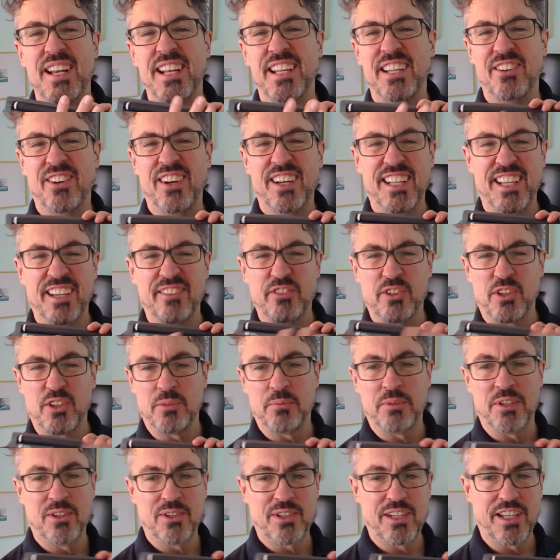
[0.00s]
you're only ever going to be
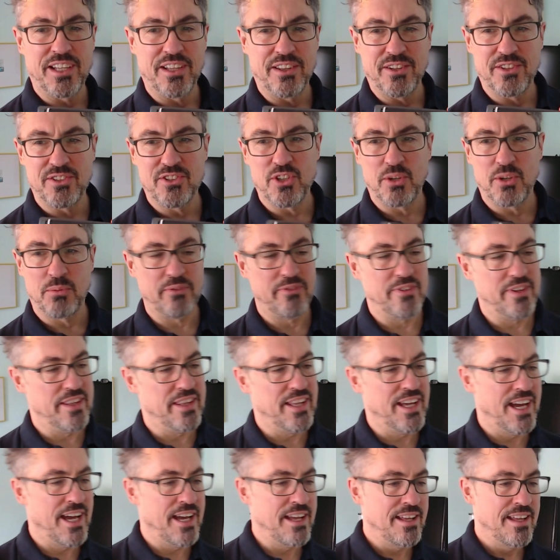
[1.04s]
looking at the top of it
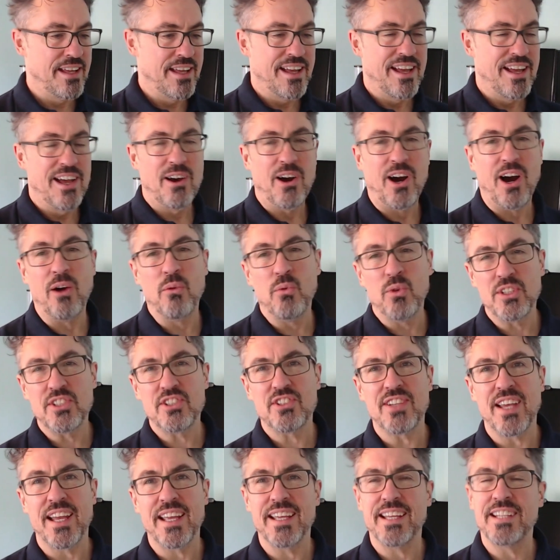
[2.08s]
there. I would
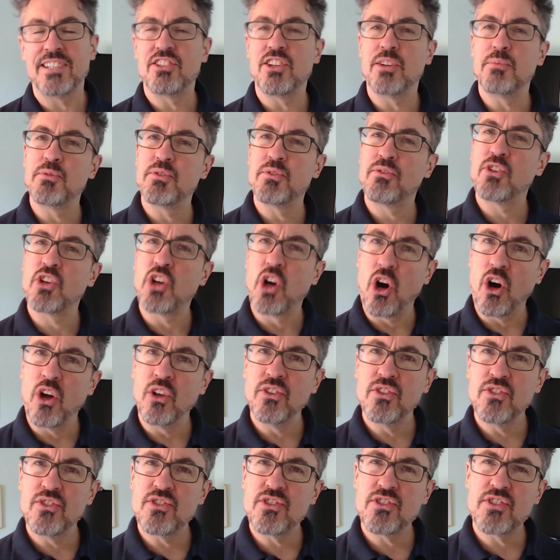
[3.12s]
say in terms of
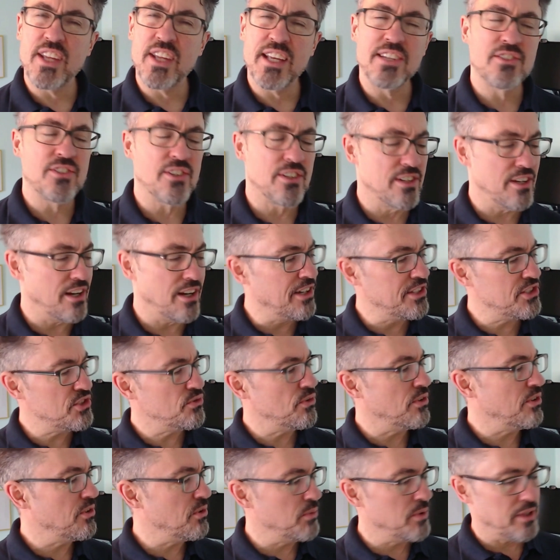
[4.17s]
cons, things that I
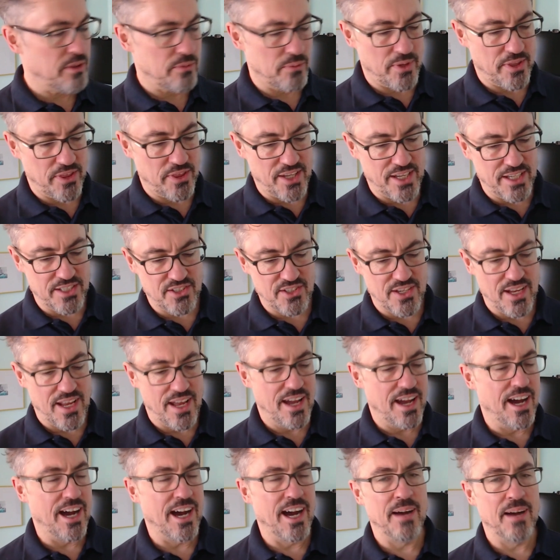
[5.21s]
struggle with this,
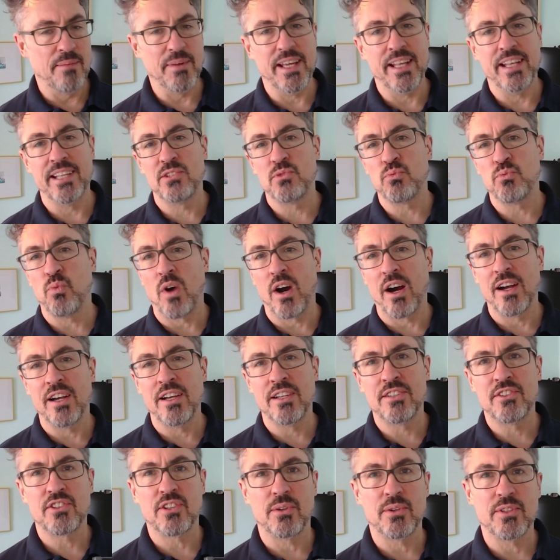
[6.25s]
it is wired,
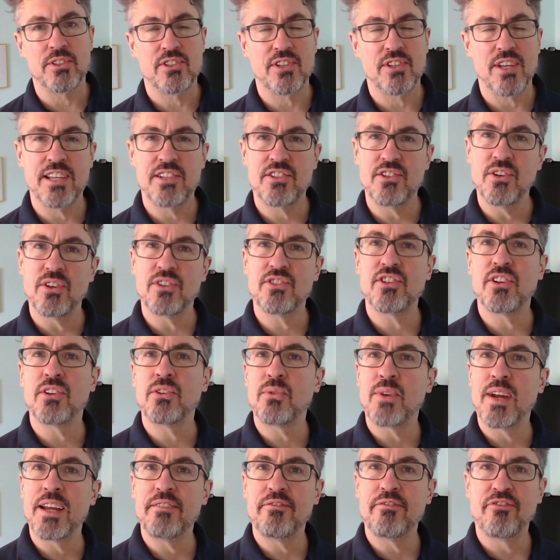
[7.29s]
so it's not so
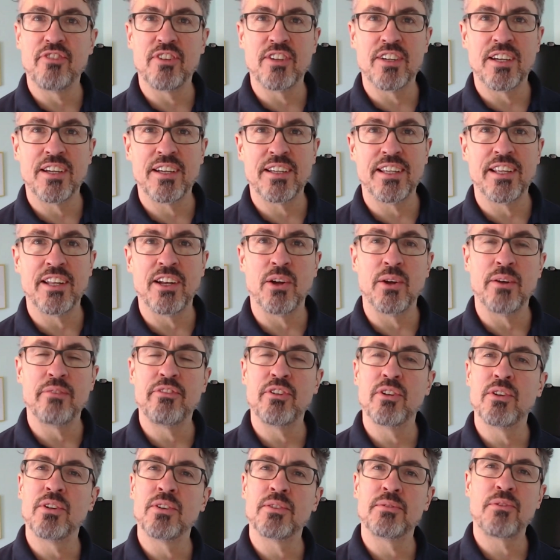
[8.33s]
great for, you know, if
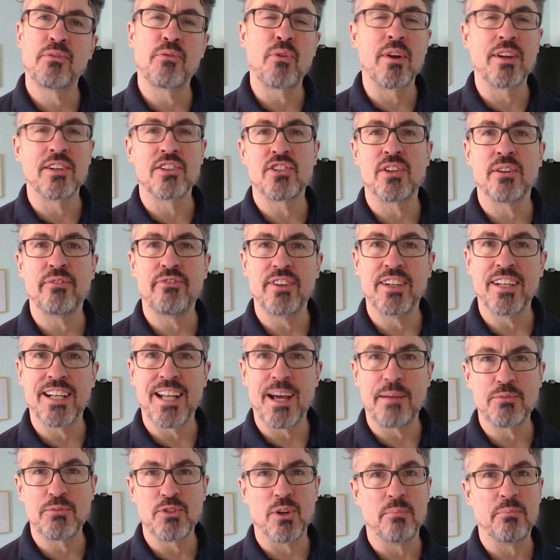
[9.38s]
you're throwing stuff in your
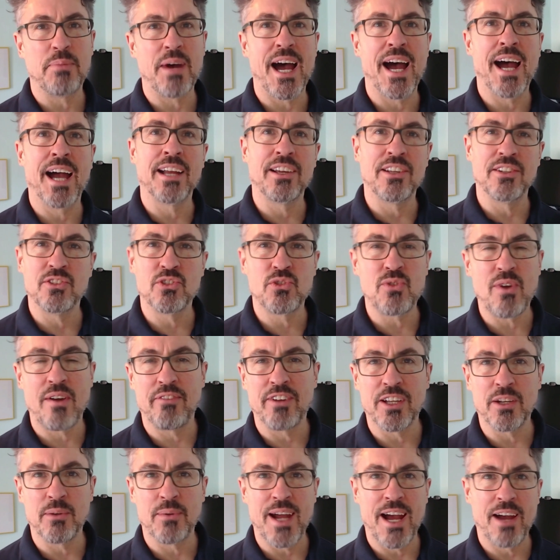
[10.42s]
laptop bag and traveling
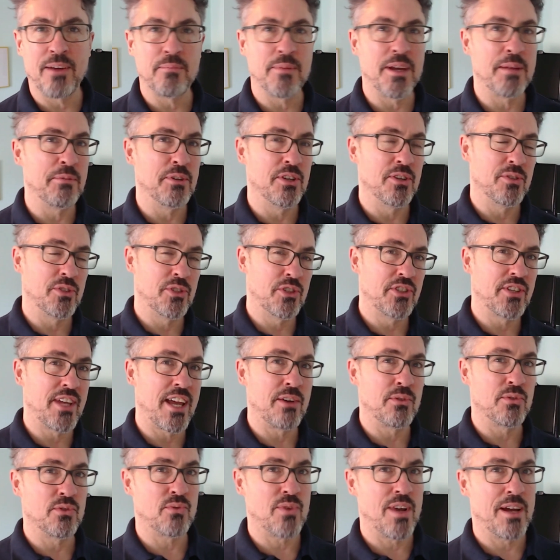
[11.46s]
around, maybe you're a
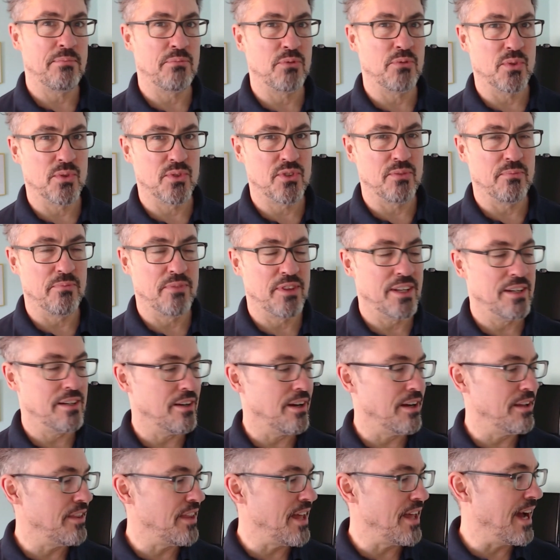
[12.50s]
sales rep or something like
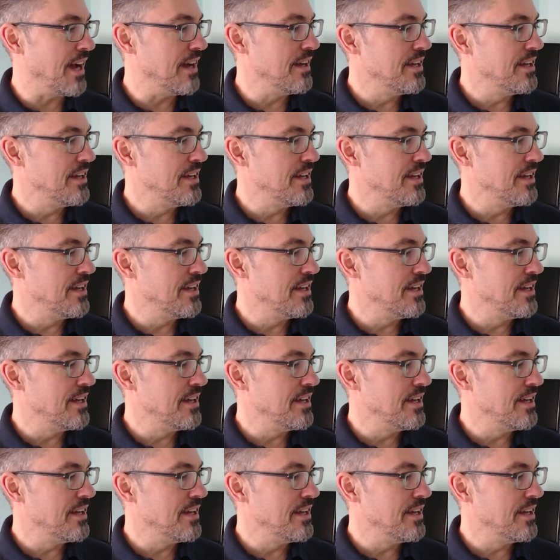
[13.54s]
that.